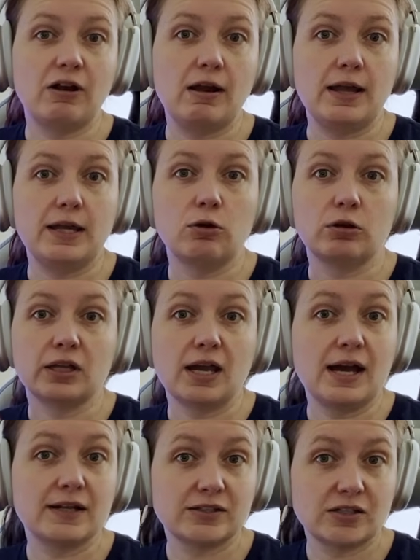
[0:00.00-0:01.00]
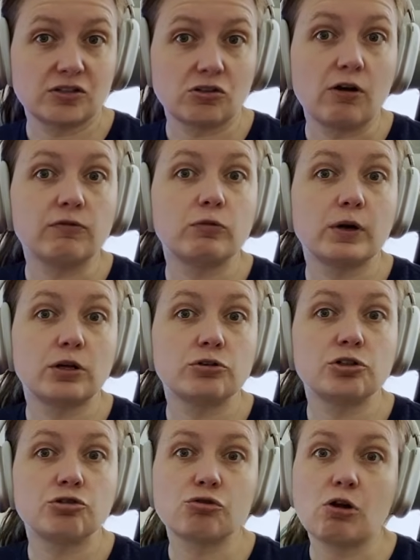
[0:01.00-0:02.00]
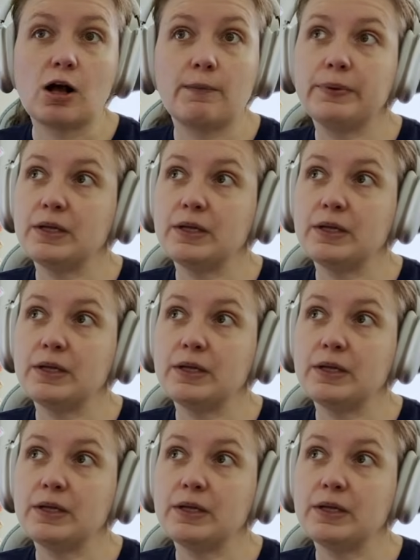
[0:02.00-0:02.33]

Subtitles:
a early access software to drop